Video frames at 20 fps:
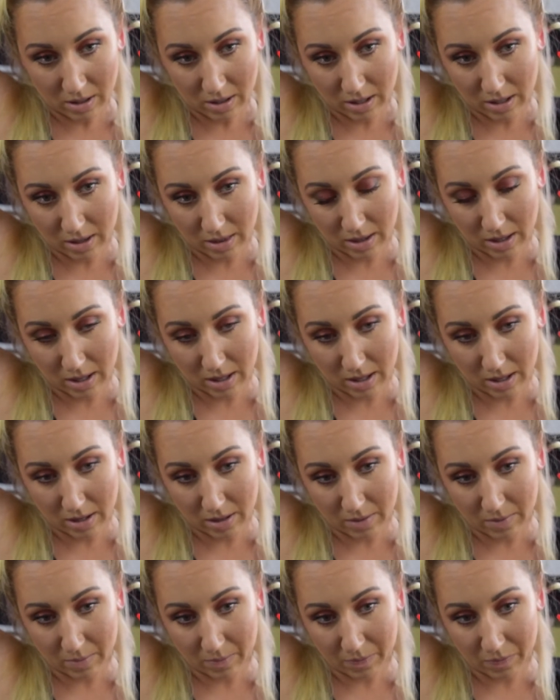And
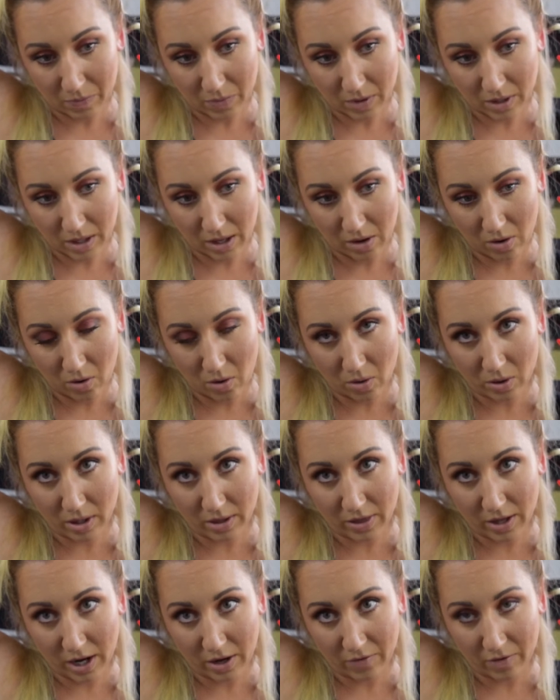then I hold
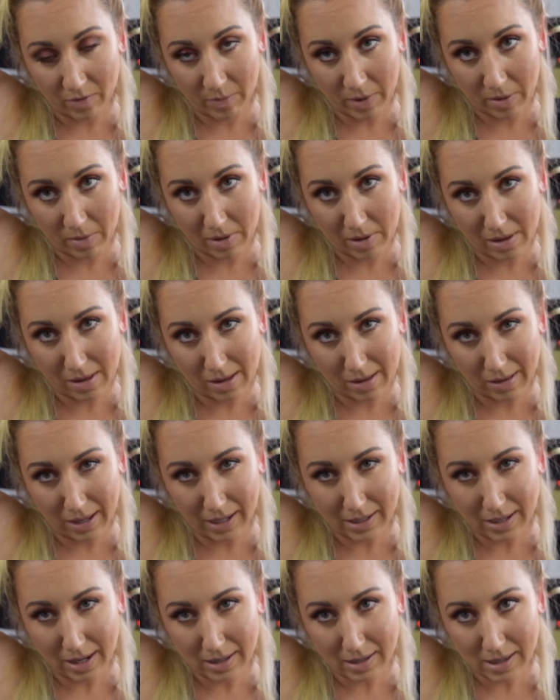it there for maybe
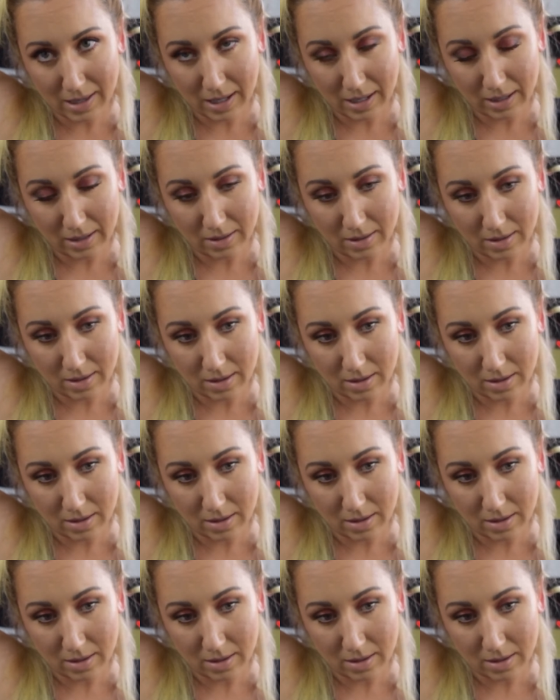like 10 seconds.